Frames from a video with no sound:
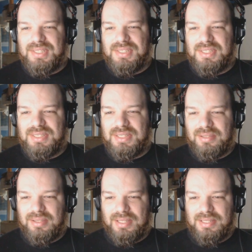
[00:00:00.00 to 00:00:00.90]
Just
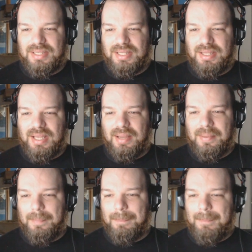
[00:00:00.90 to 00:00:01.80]
little things like
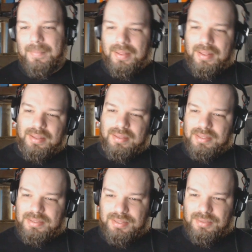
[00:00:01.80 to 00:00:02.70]
that.
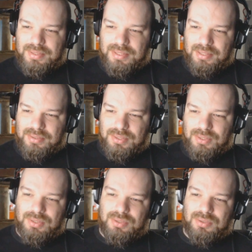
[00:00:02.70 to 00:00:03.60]
Let's go down
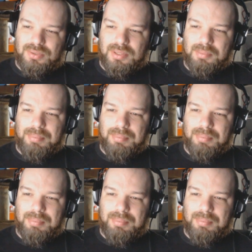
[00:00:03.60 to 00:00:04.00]
to